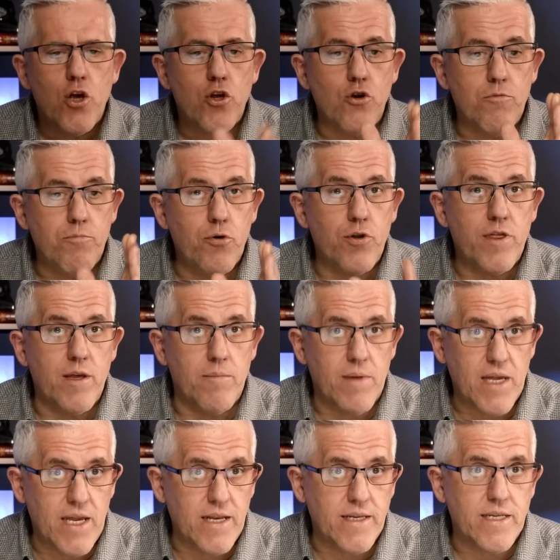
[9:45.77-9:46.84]
you put them
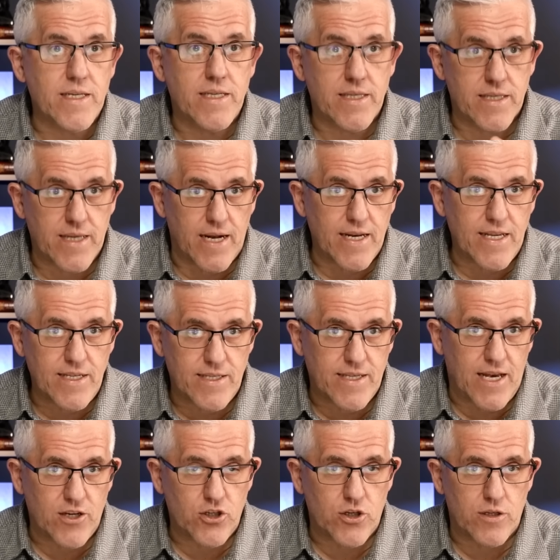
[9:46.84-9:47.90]
into study
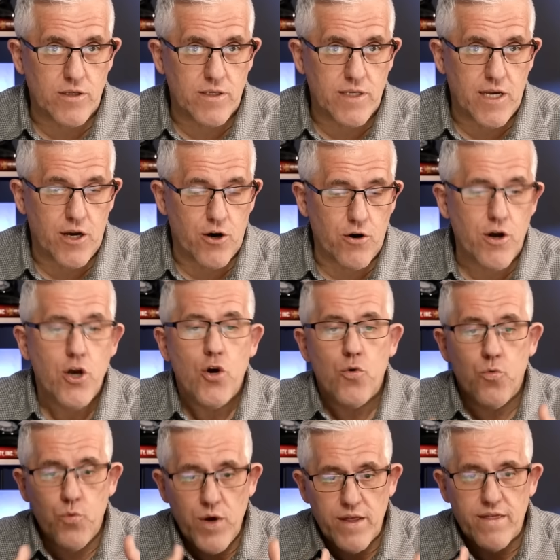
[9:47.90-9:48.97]
sessions here
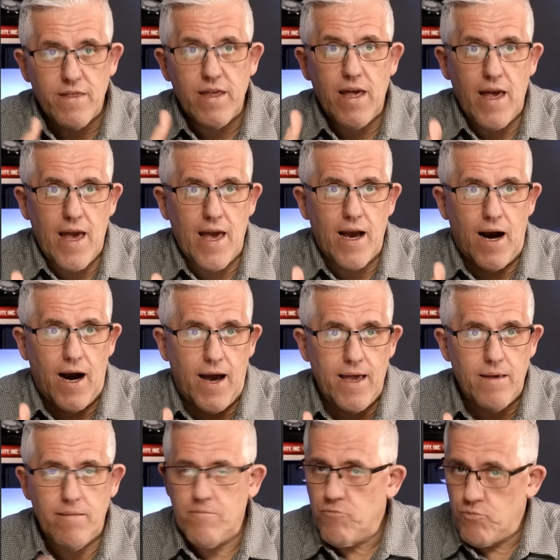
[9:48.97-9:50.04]
with the
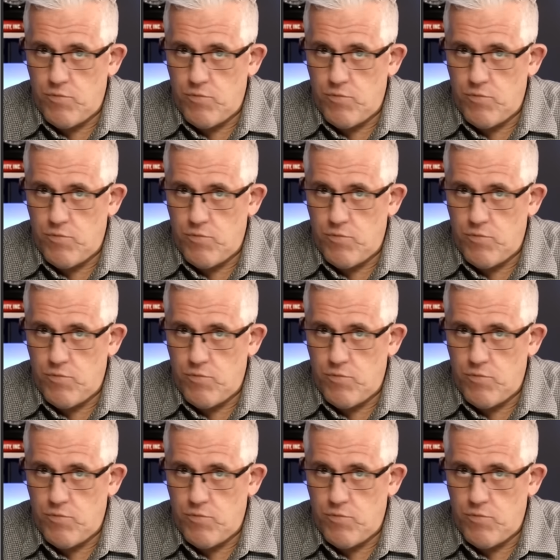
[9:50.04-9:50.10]
AI,